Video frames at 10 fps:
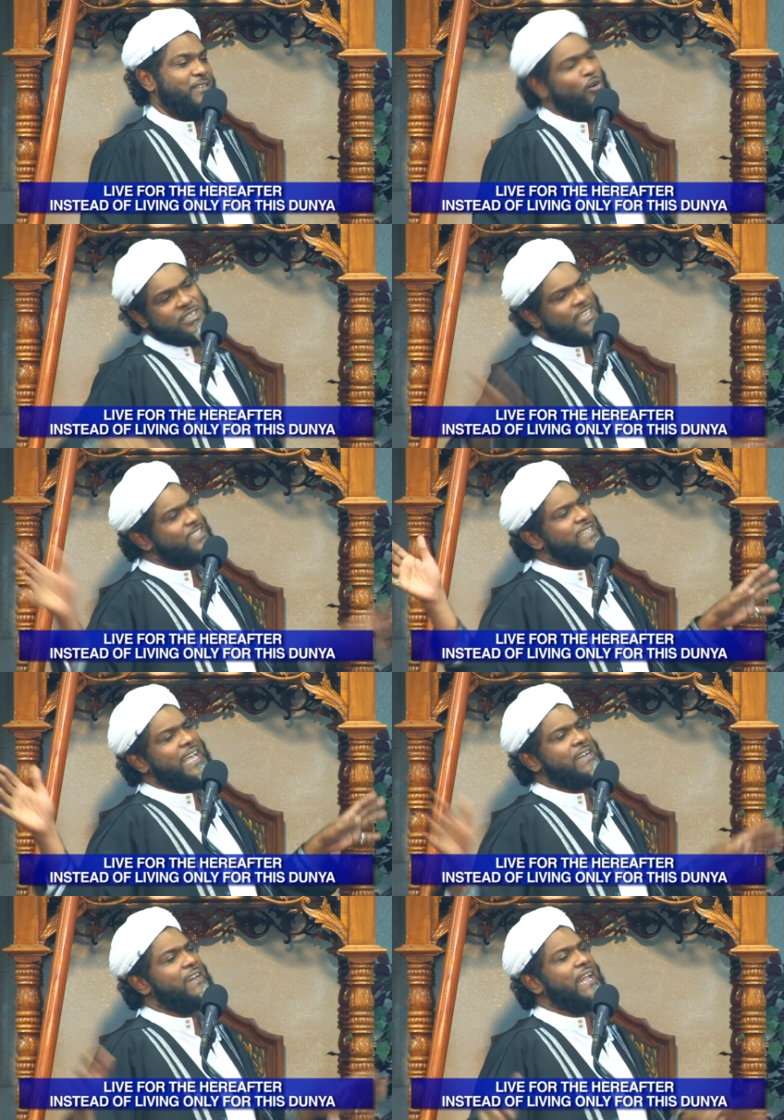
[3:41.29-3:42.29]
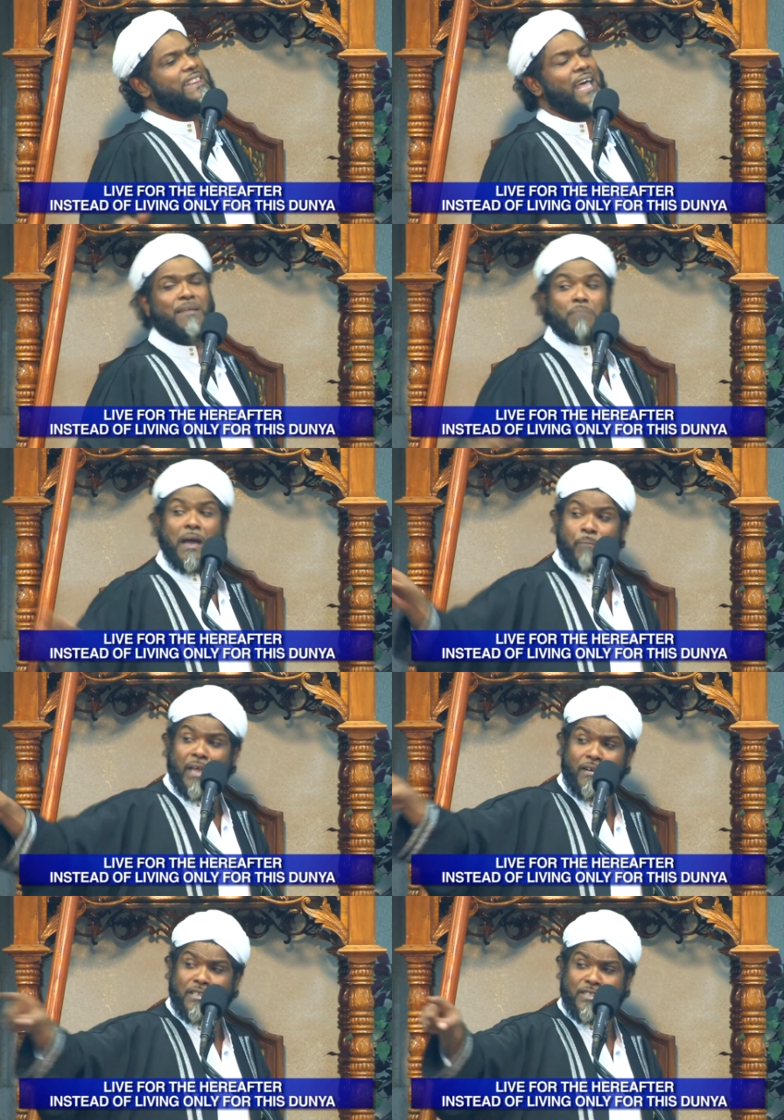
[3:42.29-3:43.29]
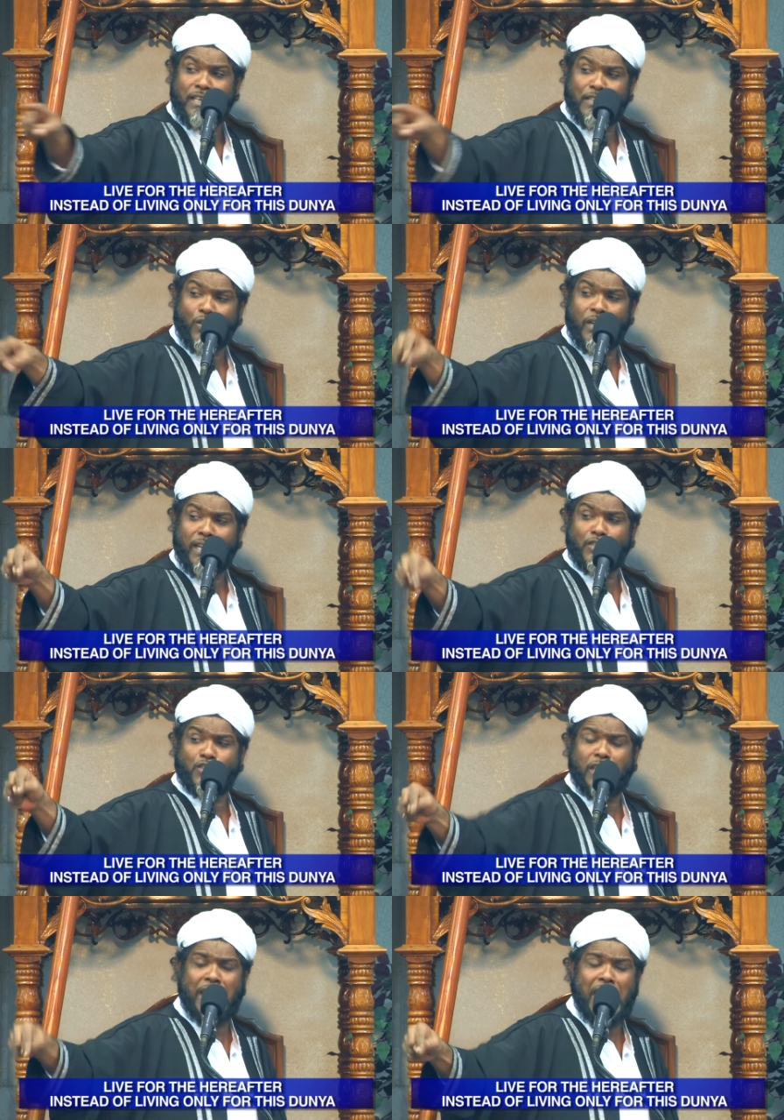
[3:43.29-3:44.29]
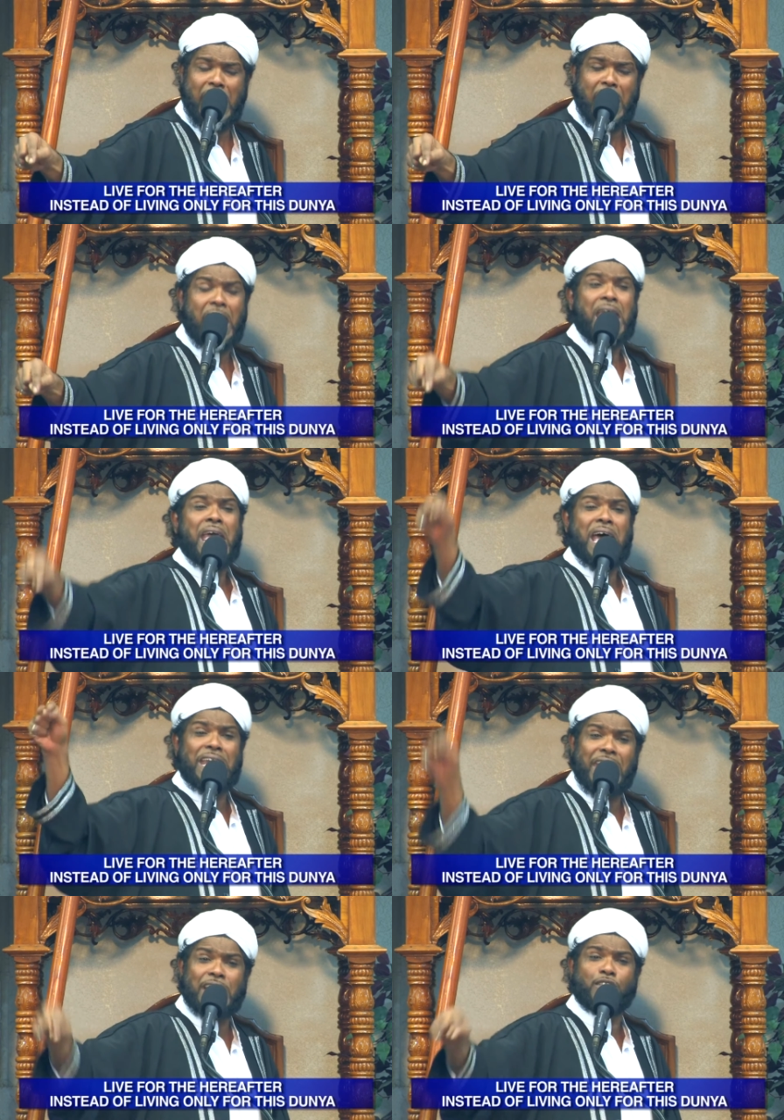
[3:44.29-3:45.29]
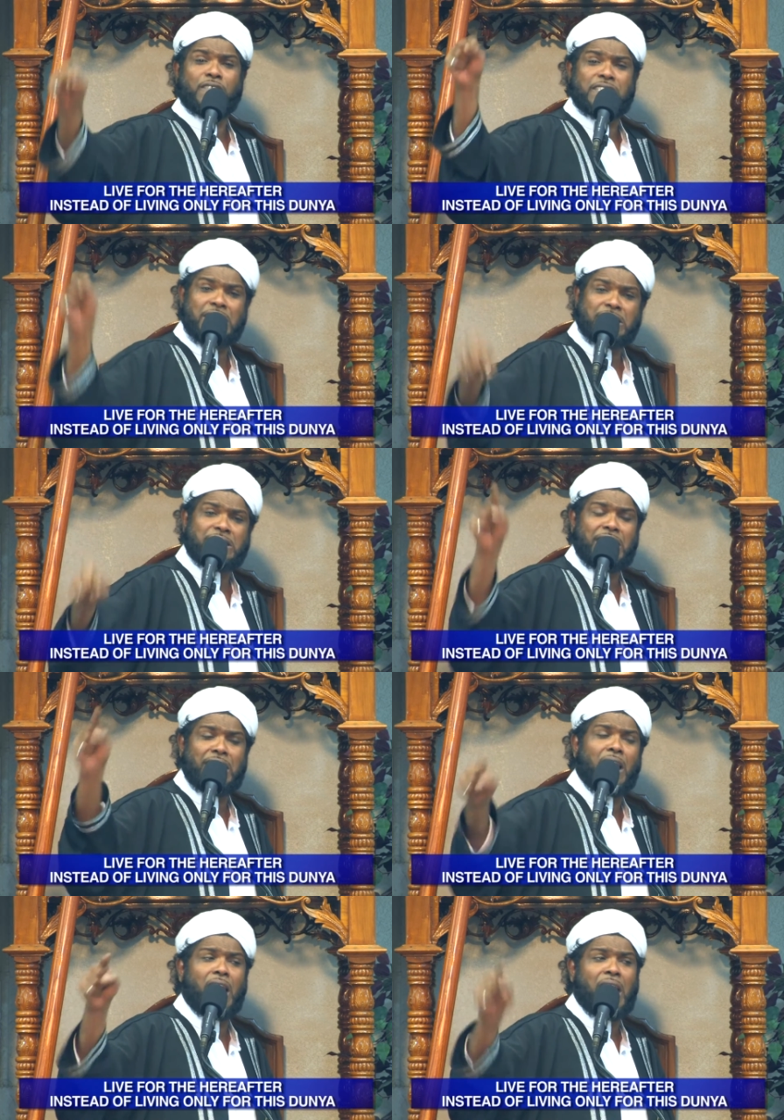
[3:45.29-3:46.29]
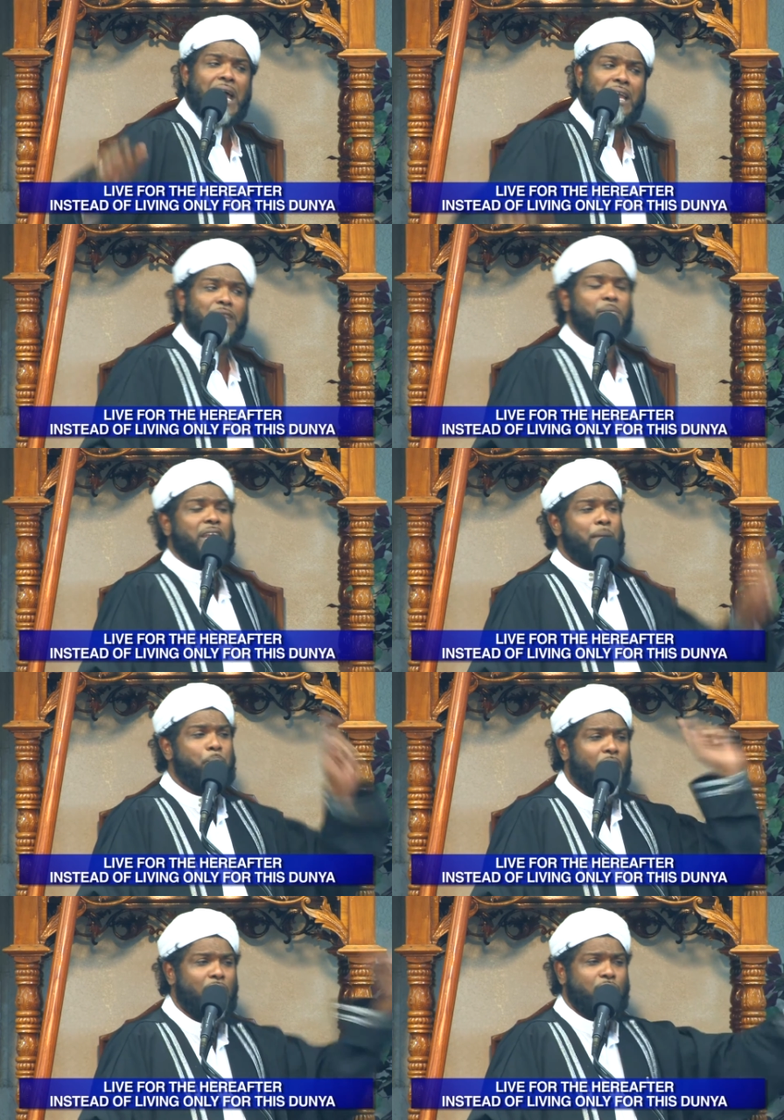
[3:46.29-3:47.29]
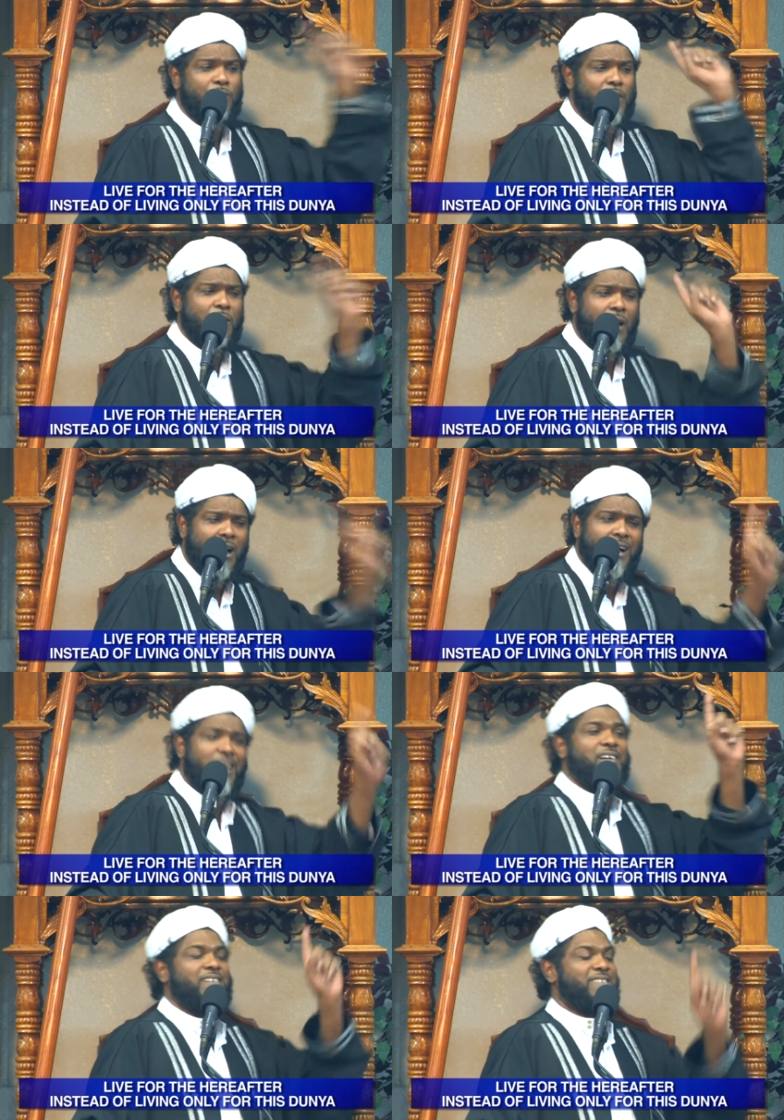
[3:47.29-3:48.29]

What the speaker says: Don't just take it like that. My parents in this audience today, at the age of 16, Allah guided me in the path of Allah.